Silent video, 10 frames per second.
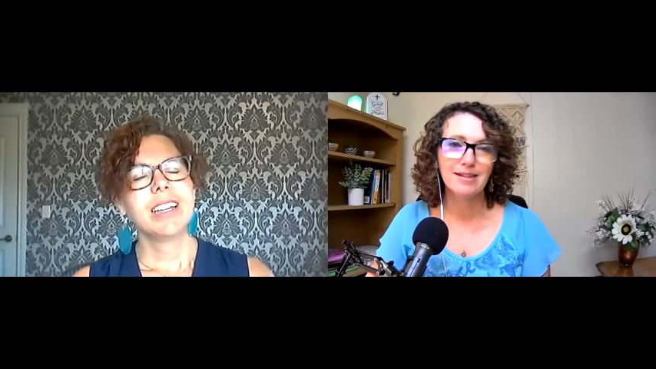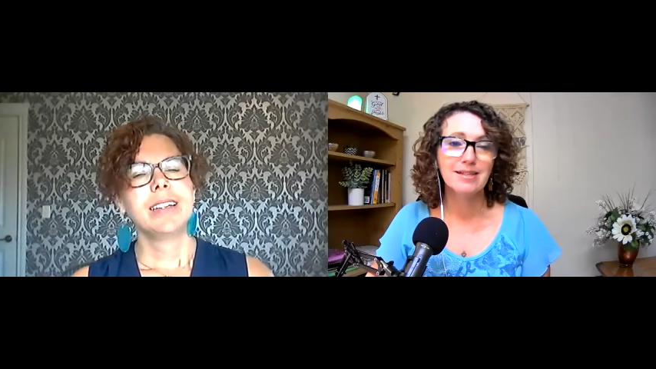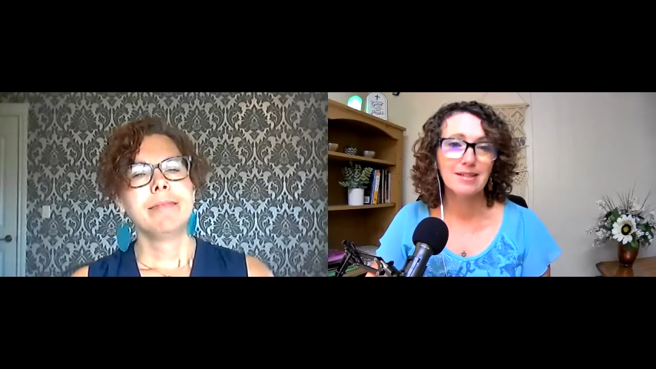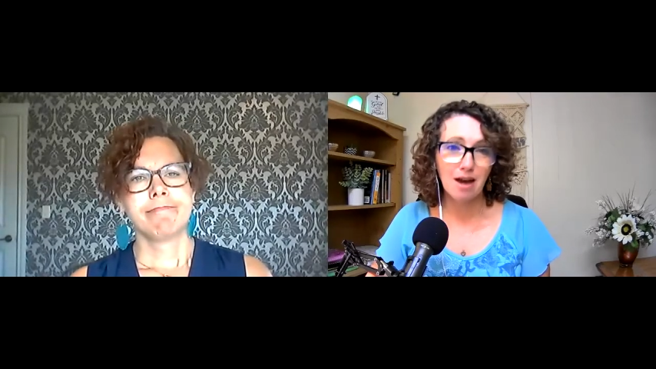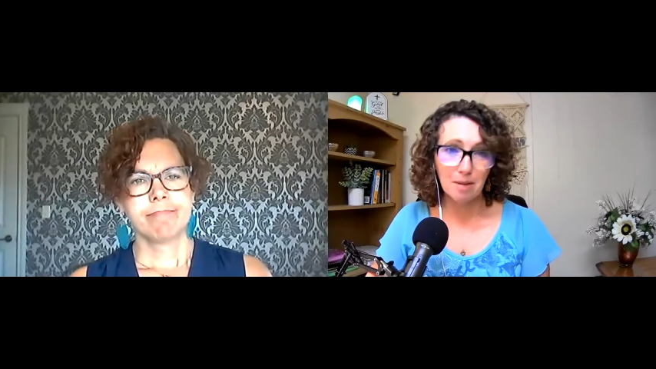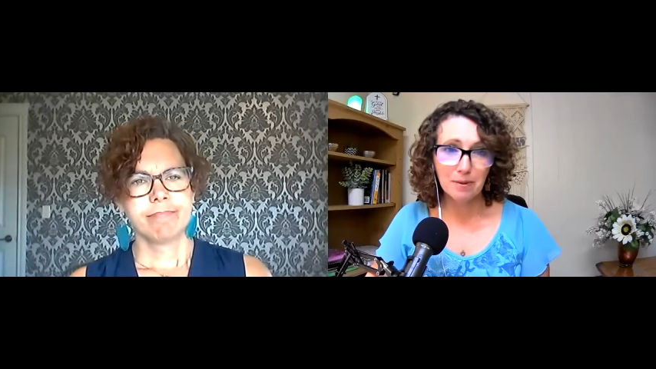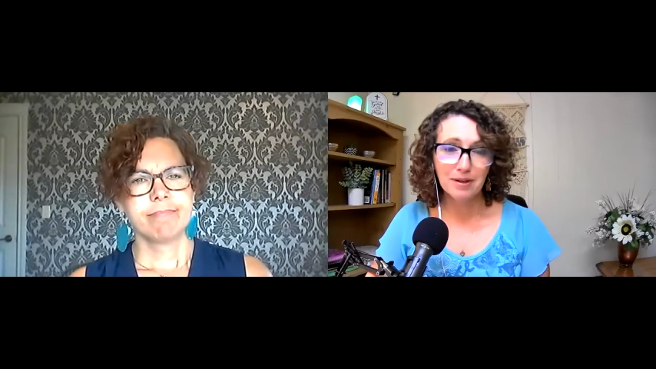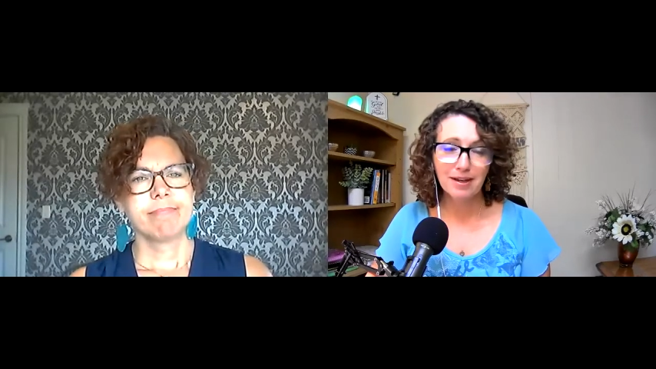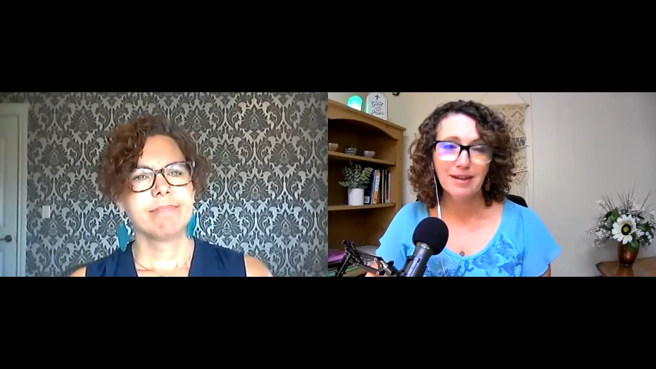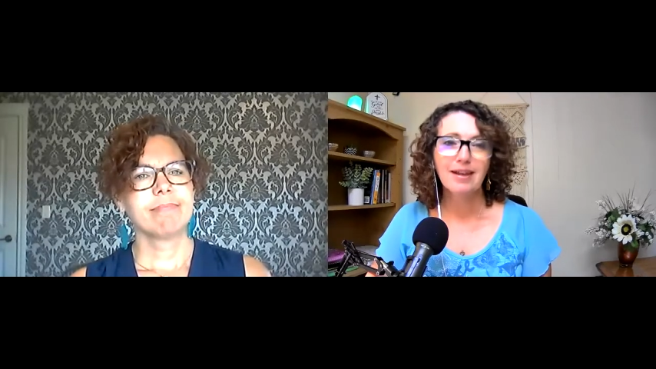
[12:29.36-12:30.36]
Speaker 1: stop,
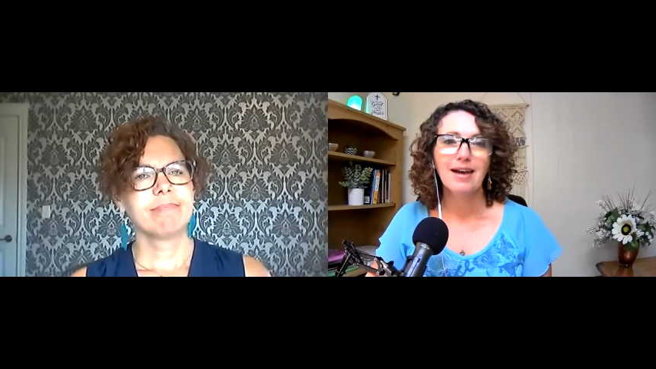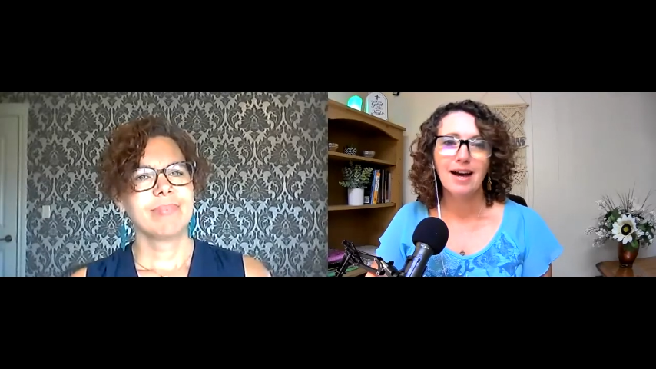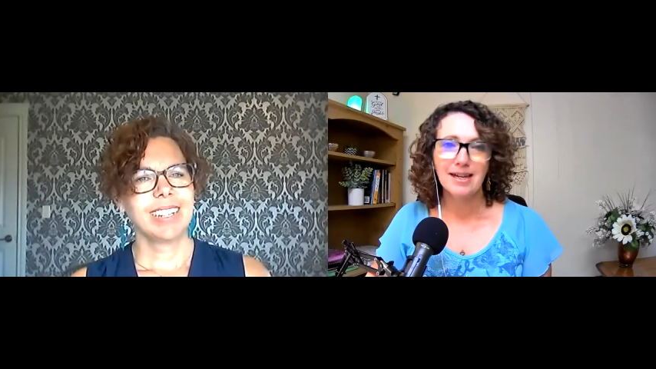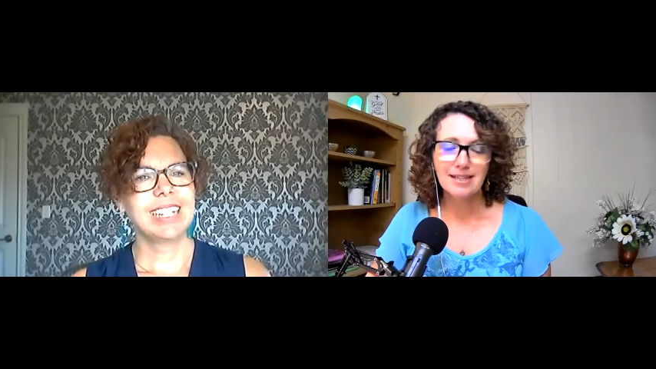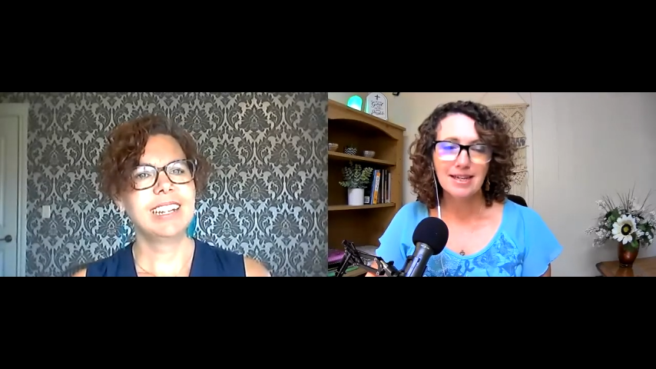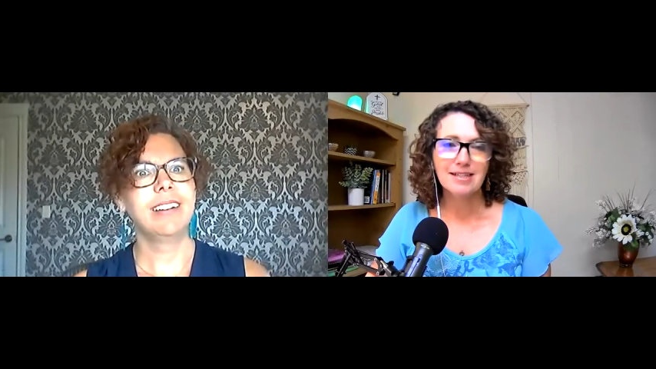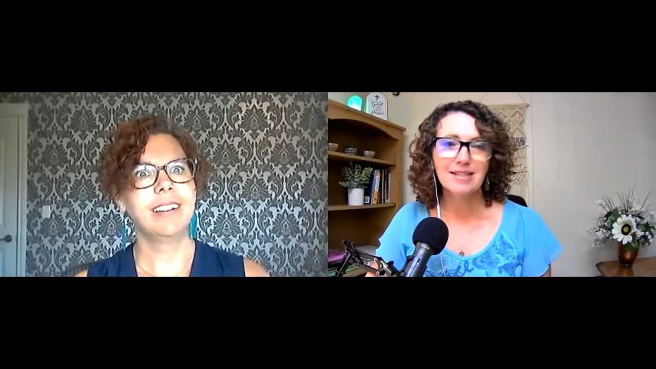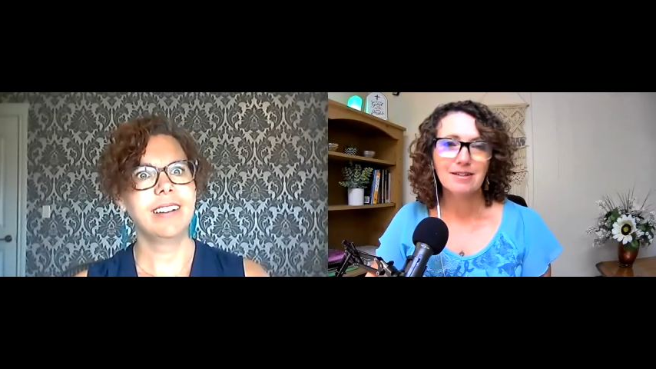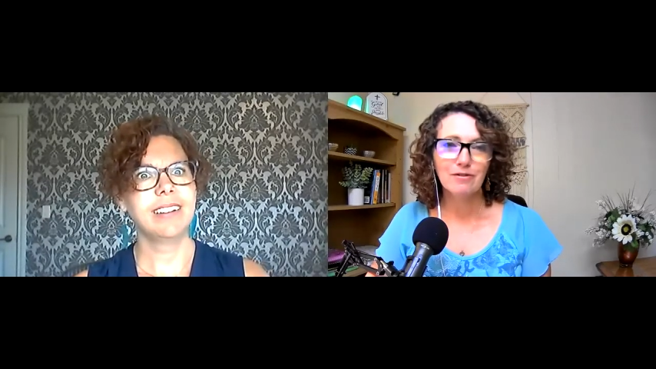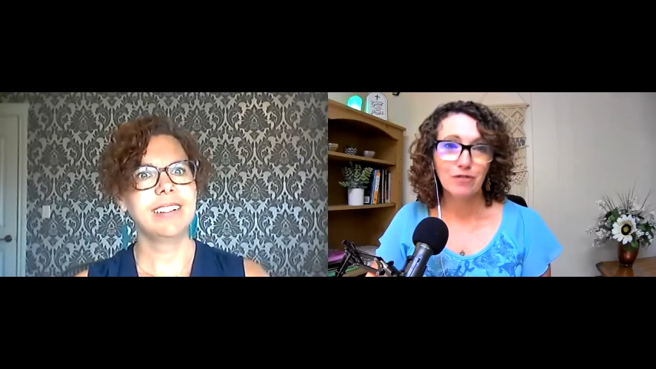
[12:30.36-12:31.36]
I tend
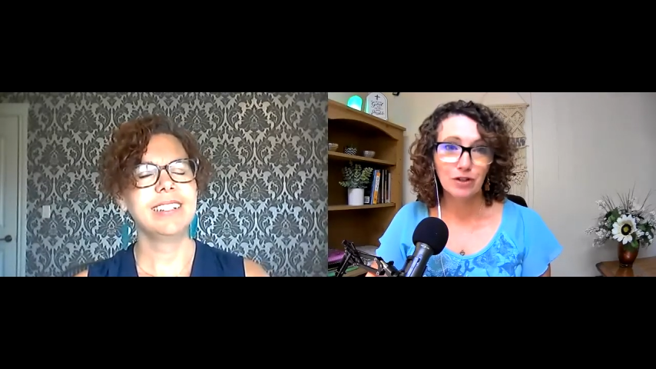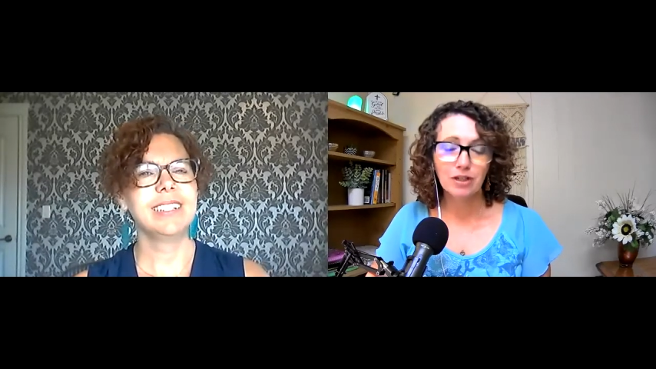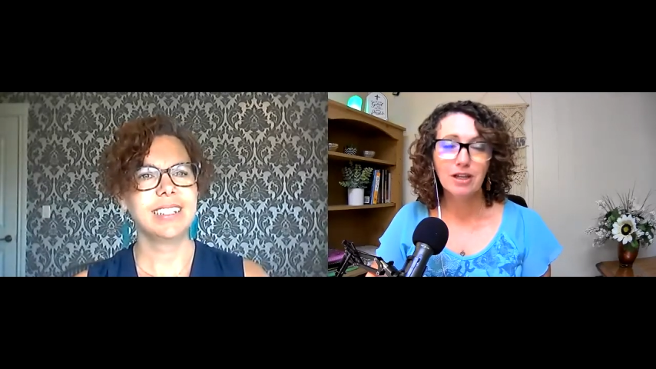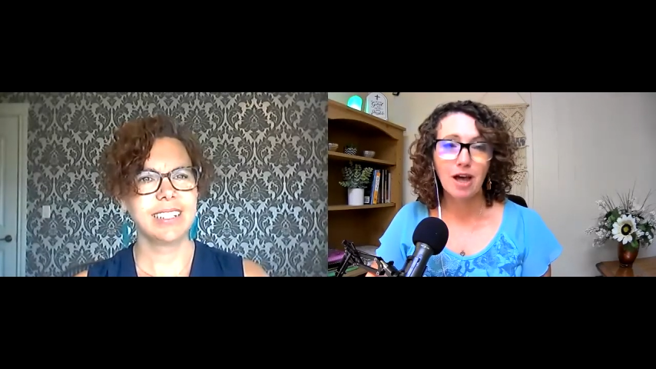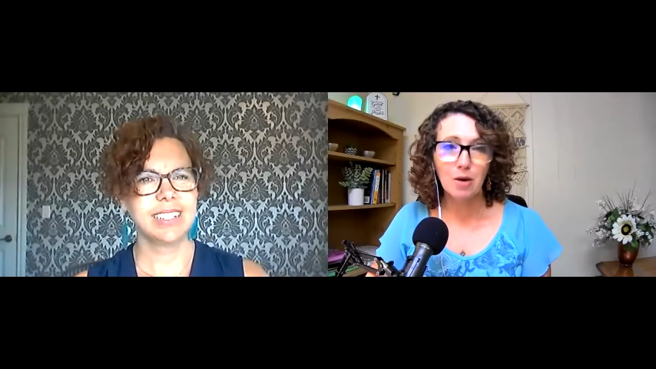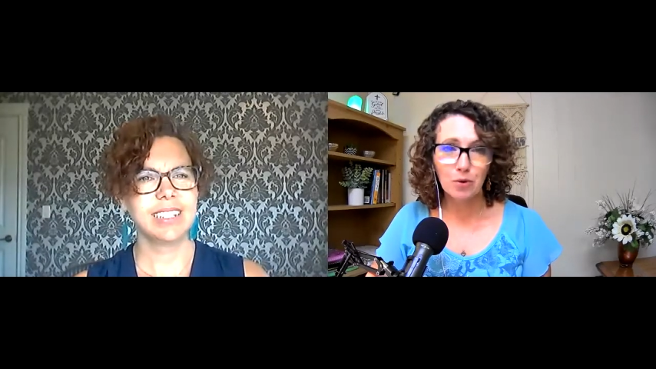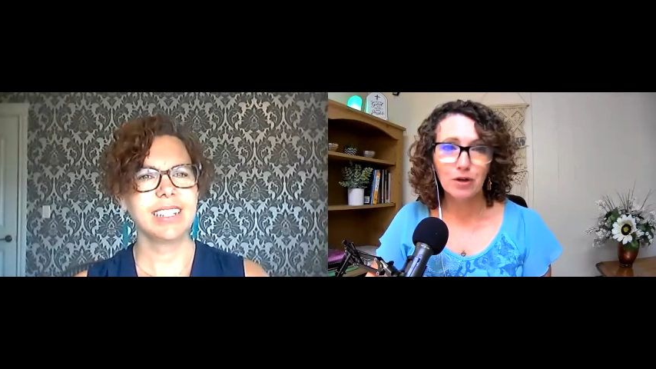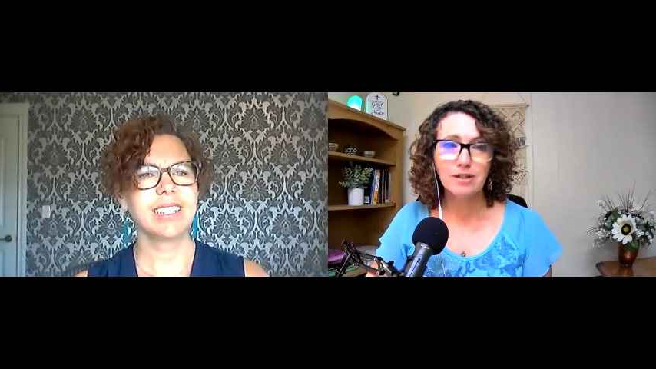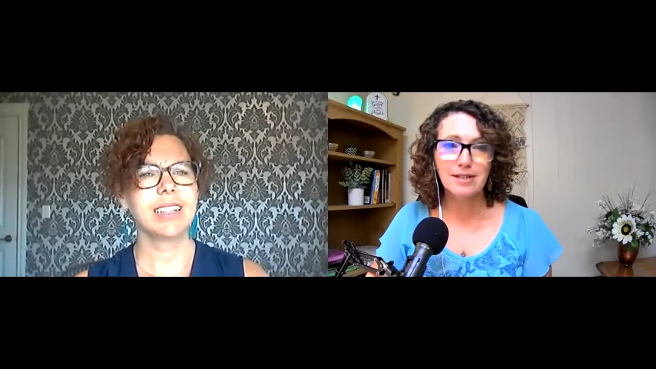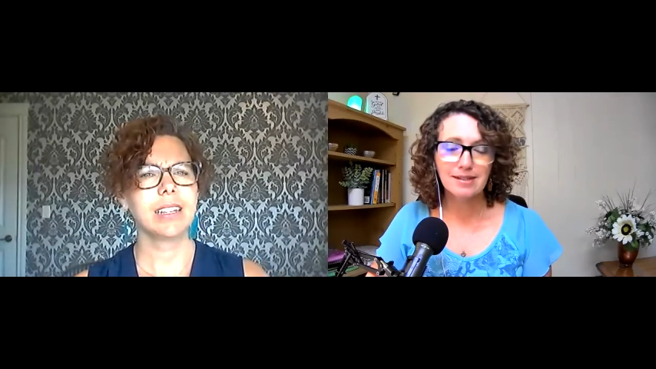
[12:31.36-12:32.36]
to feel a lot
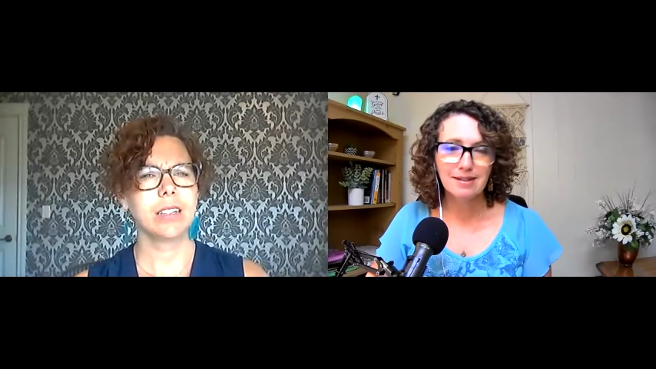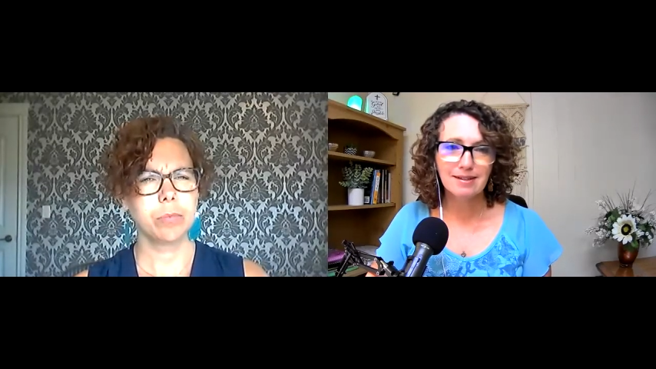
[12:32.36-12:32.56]
worse